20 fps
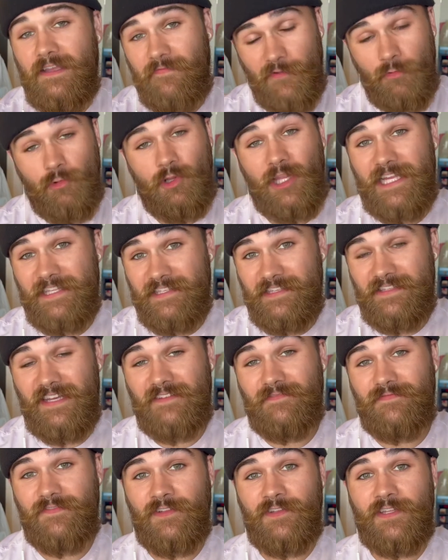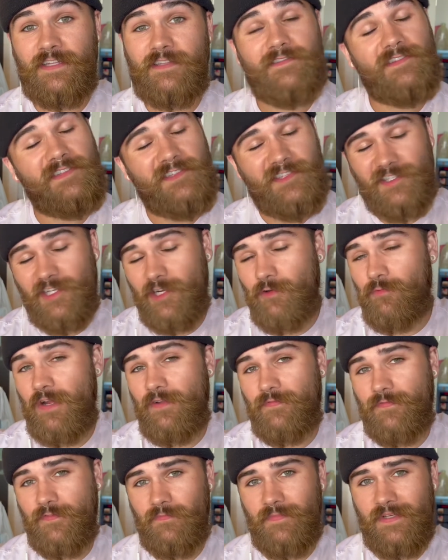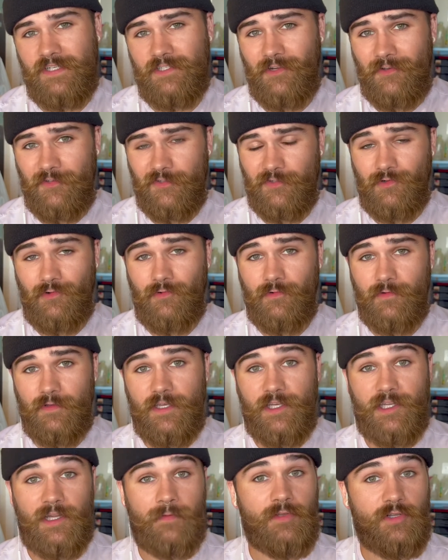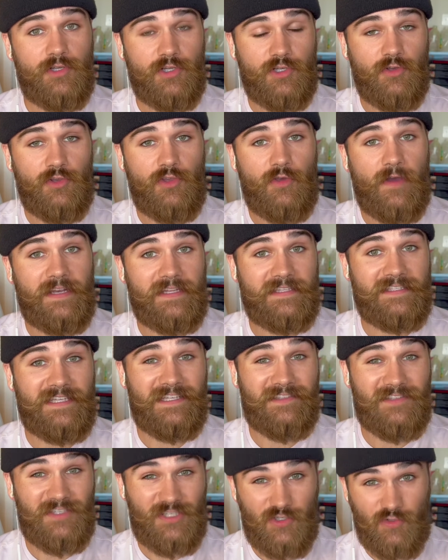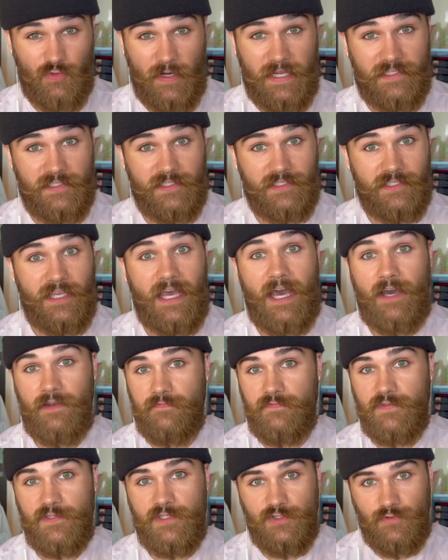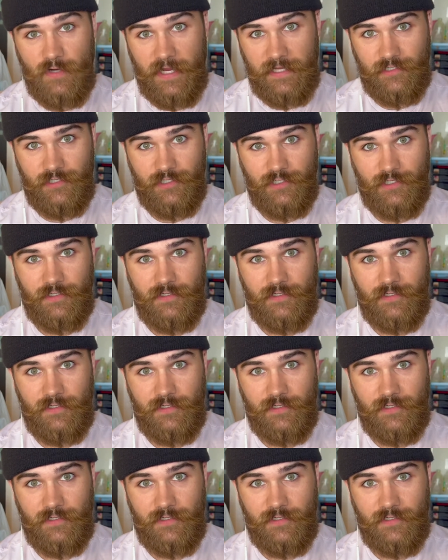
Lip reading: you relate to that feeling, then stick around for a minute or two, and I'm going to show you how to take the stress out of the stretch.